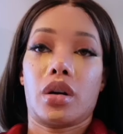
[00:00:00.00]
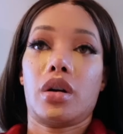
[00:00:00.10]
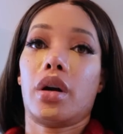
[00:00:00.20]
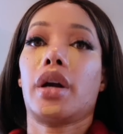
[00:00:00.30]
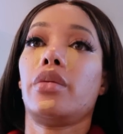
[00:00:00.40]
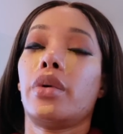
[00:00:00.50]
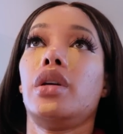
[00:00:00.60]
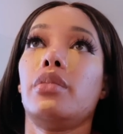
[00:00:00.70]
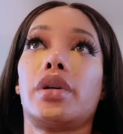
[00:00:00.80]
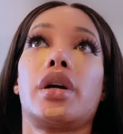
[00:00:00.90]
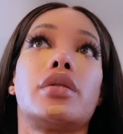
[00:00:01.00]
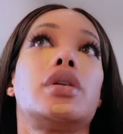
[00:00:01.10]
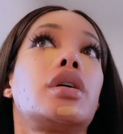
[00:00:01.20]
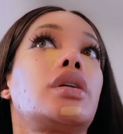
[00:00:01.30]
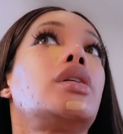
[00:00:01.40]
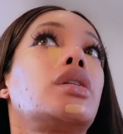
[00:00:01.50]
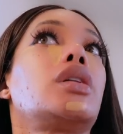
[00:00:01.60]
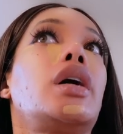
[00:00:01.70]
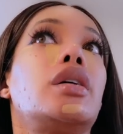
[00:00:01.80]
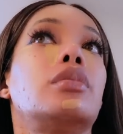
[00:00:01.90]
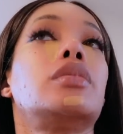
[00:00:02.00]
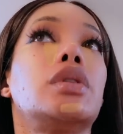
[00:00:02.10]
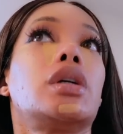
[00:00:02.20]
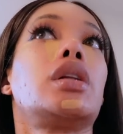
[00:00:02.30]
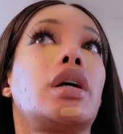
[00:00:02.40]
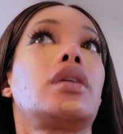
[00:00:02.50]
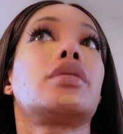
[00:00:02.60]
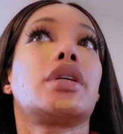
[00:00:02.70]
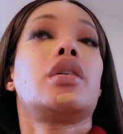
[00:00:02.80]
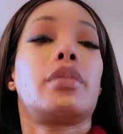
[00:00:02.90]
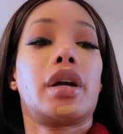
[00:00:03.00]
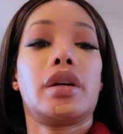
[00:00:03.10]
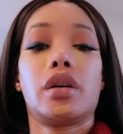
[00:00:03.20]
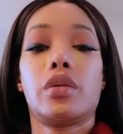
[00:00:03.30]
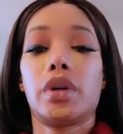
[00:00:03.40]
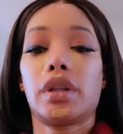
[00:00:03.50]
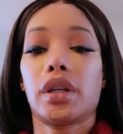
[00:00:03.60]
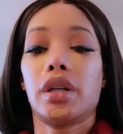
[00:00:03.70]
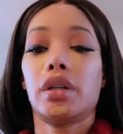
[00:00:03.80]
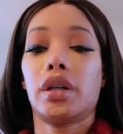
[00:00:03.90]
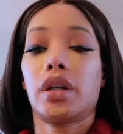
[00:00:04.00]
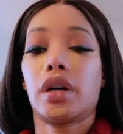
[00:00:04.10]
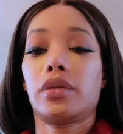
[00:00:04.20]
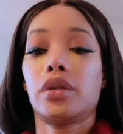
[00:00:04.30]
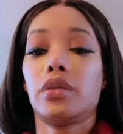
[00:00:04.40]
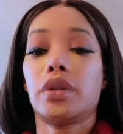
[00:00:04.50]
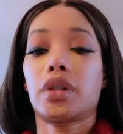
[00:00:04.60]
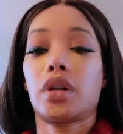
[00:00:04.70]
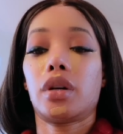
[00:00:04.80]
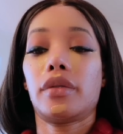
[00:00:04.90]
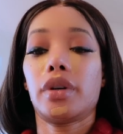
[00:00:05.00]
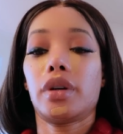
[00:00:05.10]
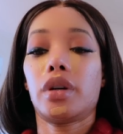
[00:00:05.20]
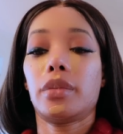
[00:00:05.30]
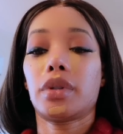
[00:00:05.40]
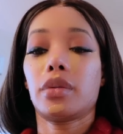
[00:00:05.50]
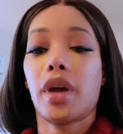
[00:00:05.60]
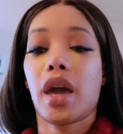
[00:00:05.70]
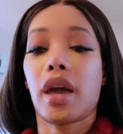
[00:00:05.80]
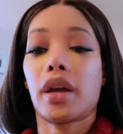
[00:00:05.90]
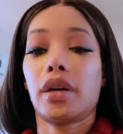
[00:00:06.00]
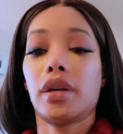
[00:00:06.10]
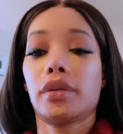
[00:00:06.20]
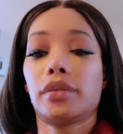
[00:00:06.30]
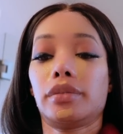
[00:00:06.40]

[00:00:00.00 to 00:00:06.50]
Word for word: All right, we ain't put on Huda in a long long time, but I know one thing Huda gonna do is cover up some acne,